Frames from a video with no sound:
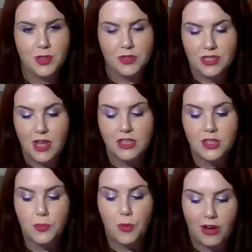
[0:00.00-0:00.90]
So it's not
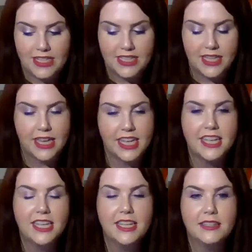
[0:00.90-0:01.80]
surprising
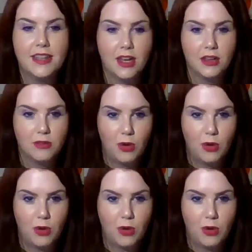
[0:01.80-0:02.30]
that